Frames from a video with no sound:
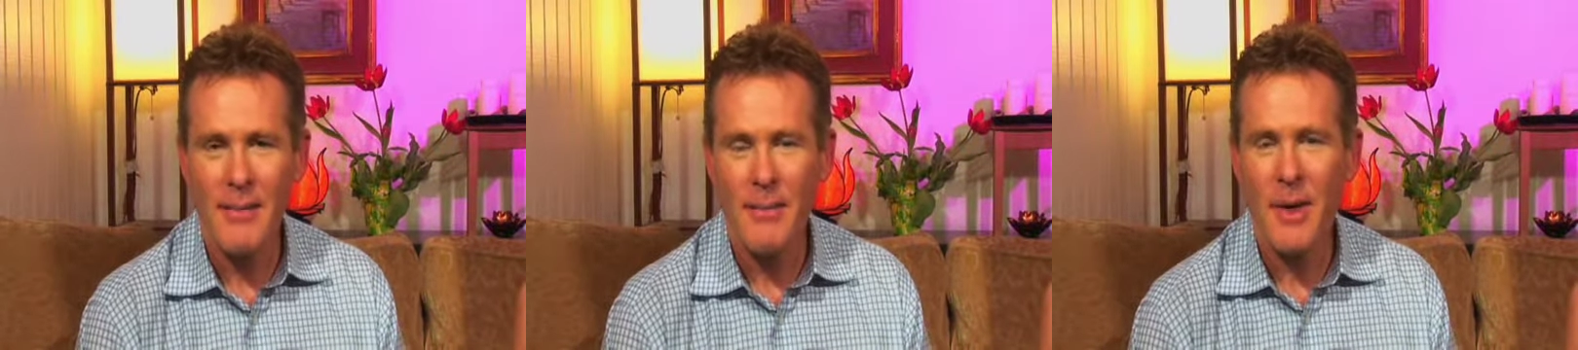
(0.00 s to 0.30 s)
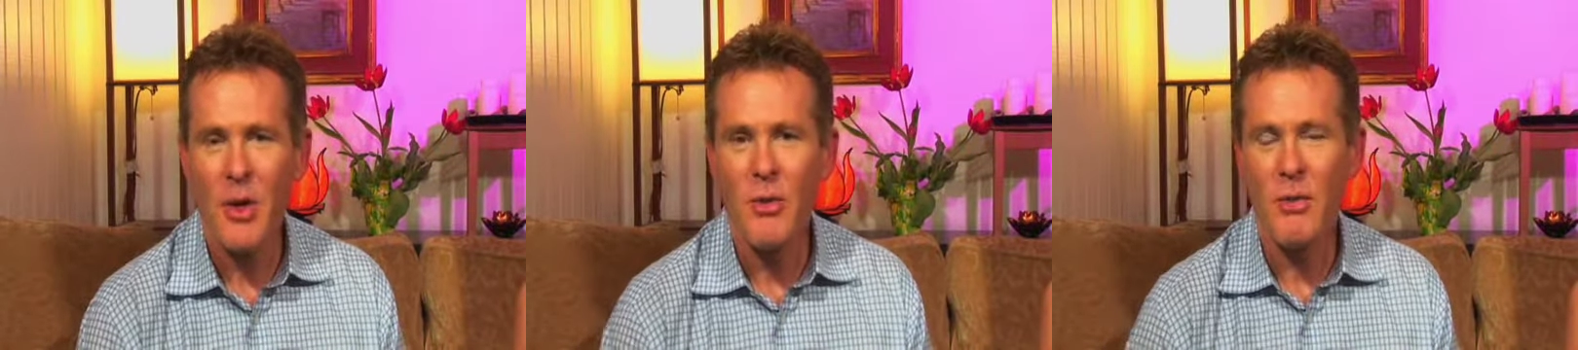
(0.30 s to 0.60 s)
But
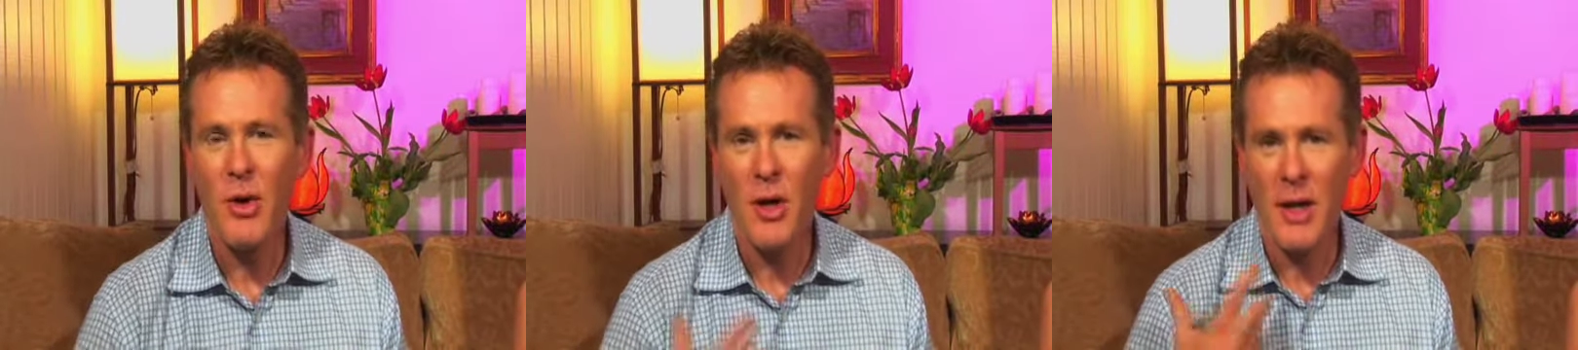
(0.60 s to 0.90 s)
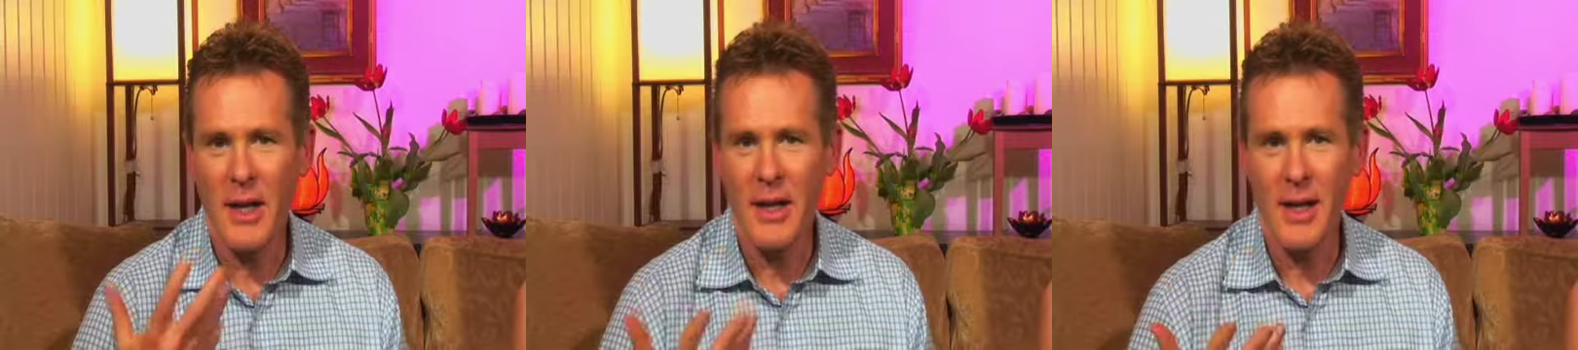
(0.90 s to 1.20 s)
you falling
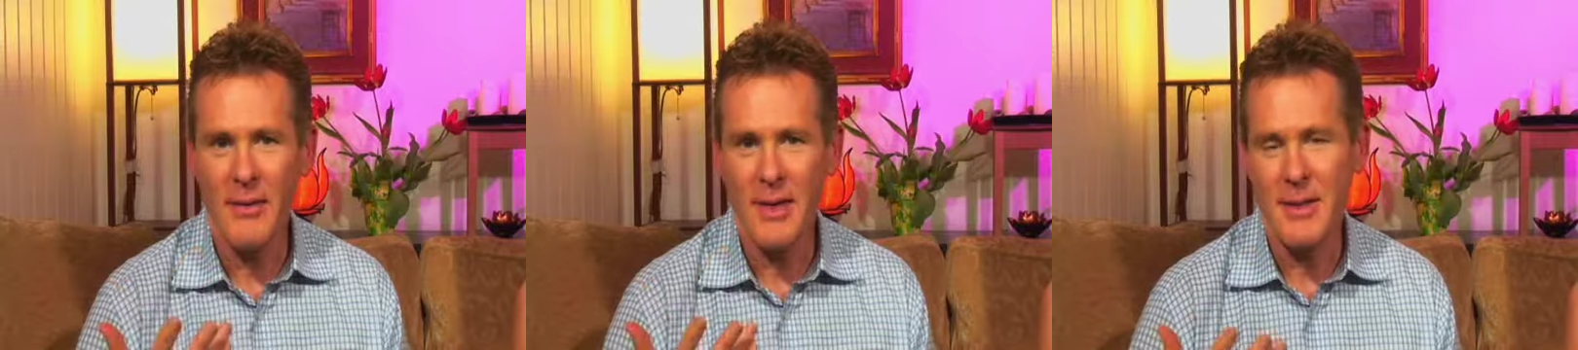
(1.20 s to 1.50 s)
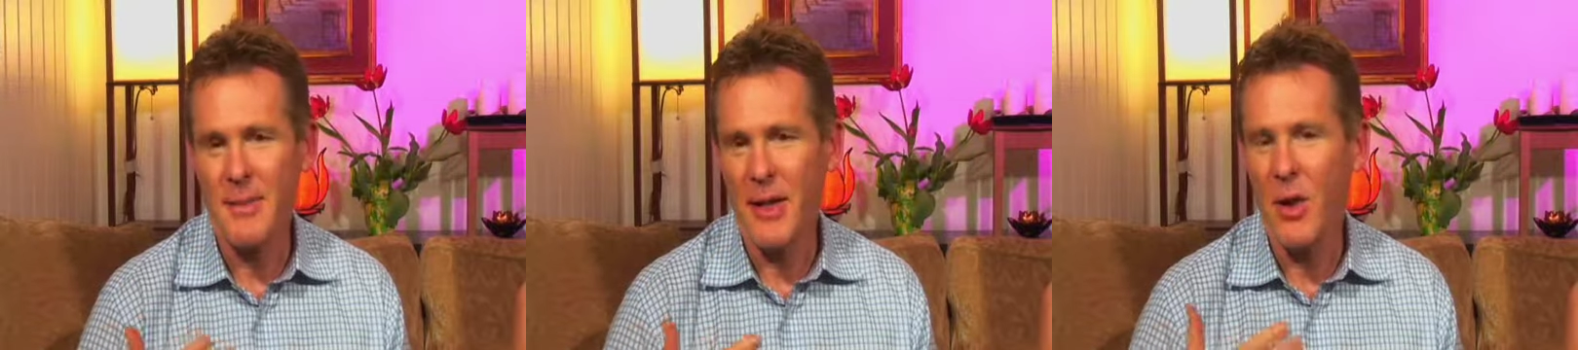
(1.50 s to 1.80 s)
in love
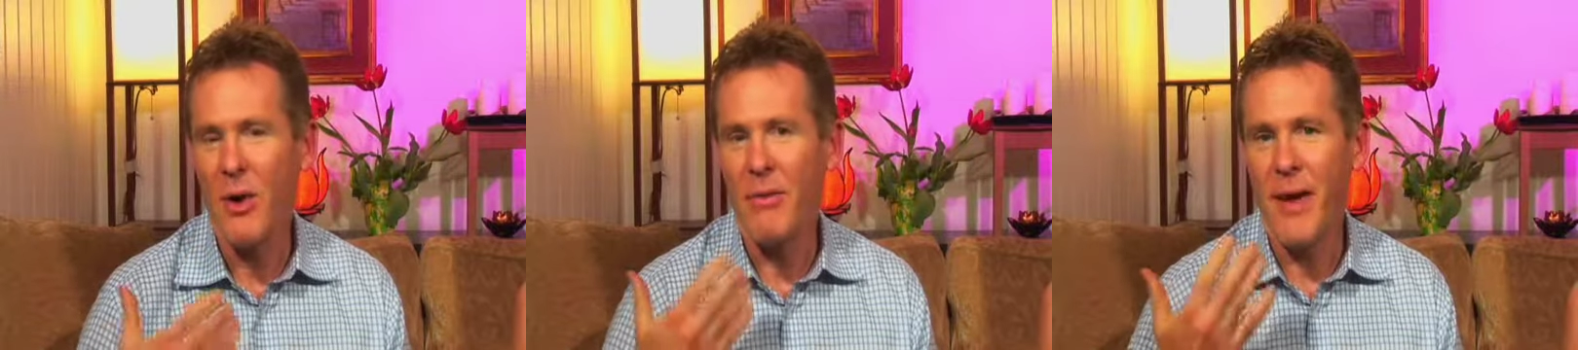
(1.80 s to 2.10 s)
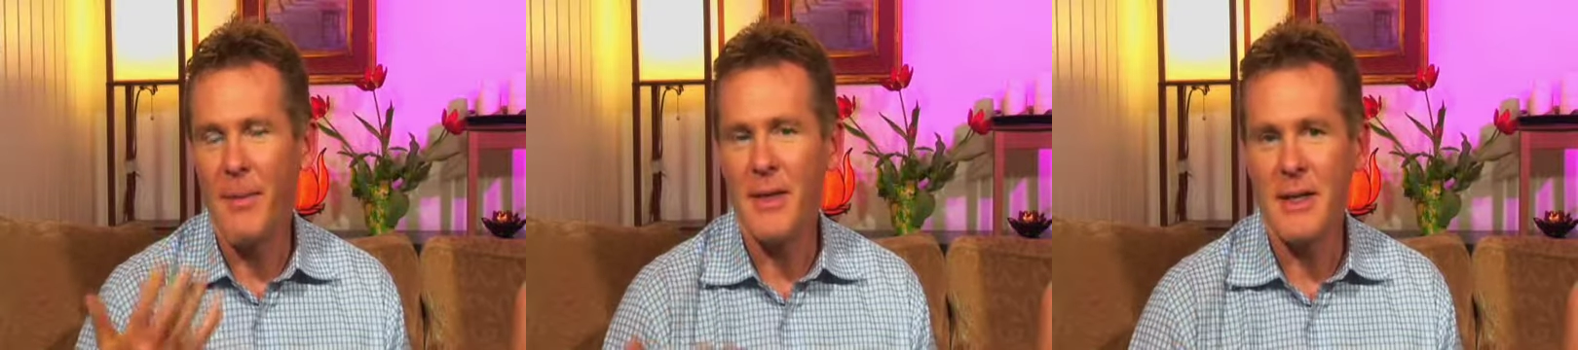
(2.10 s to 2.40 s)
doesn't mean your whole
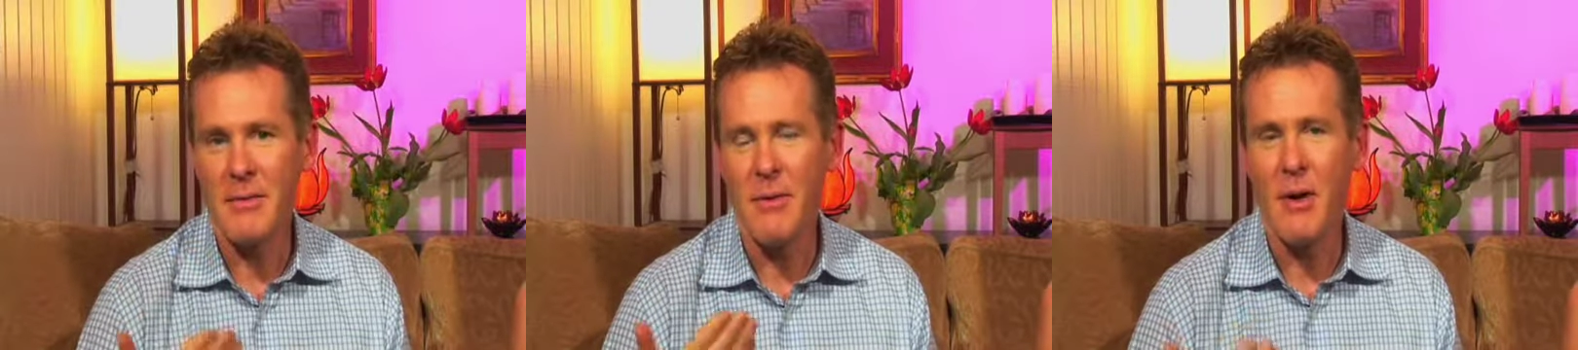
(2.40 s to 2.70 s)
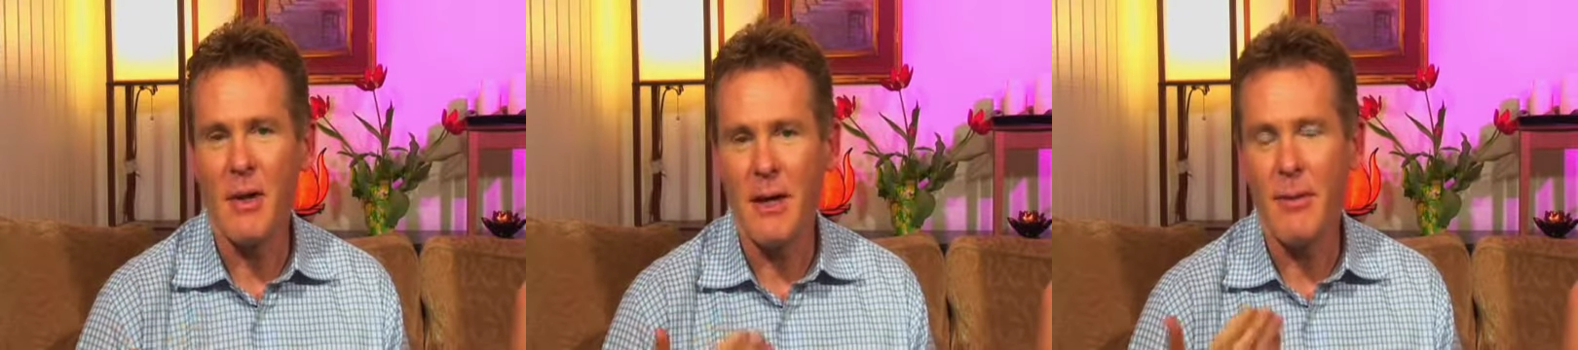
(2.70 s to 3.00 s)
family is going to
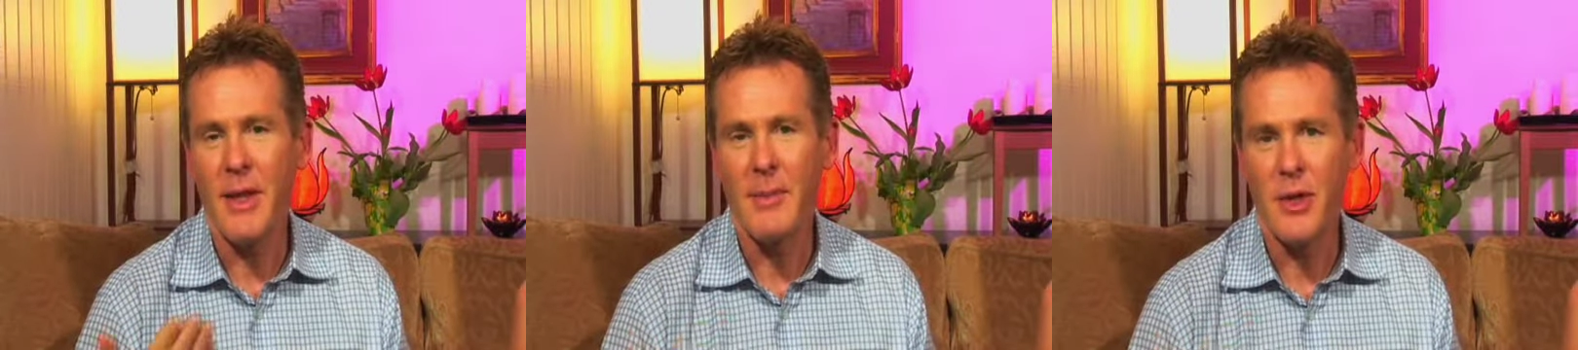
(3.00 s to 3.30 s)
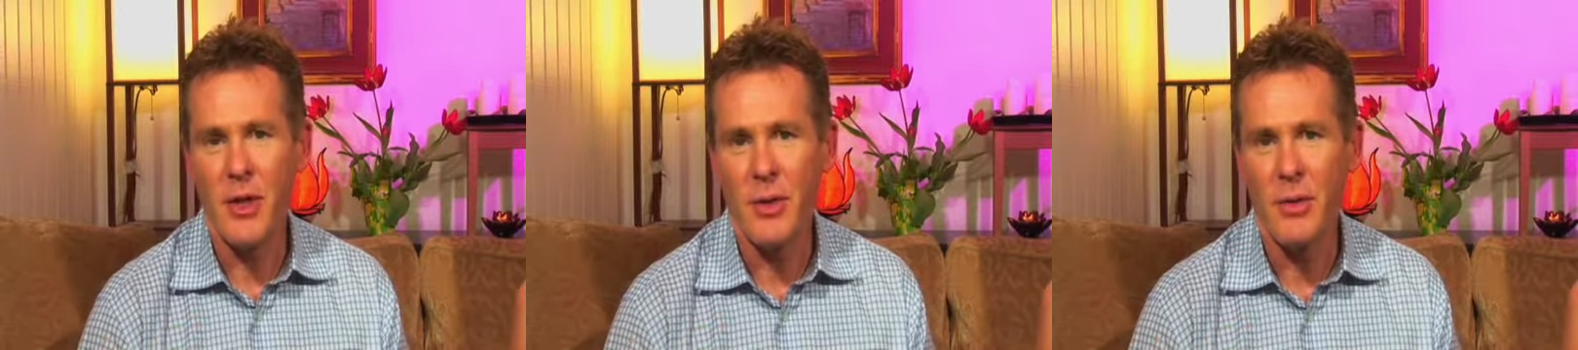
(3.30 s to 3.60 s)
fall in love with him
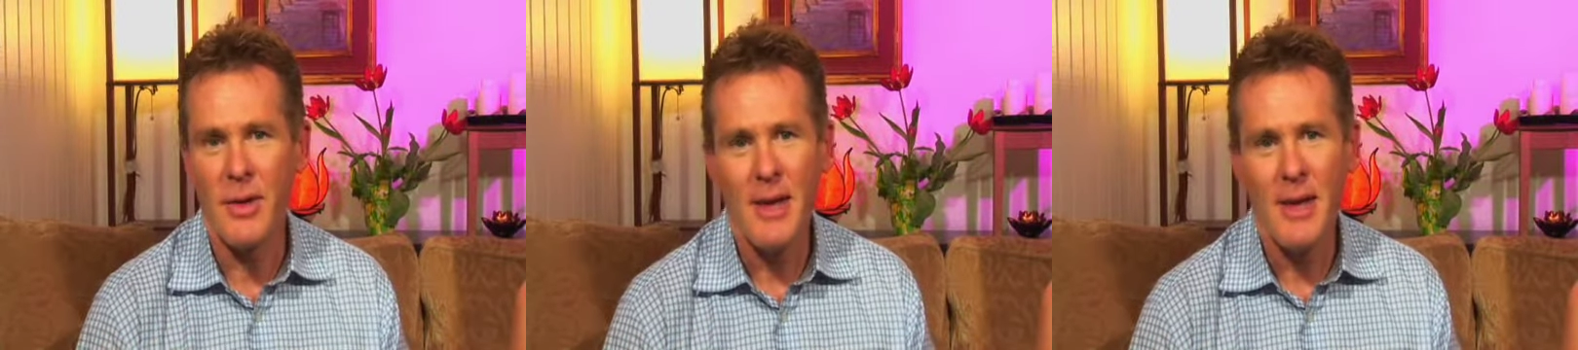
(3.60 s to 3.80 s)
too.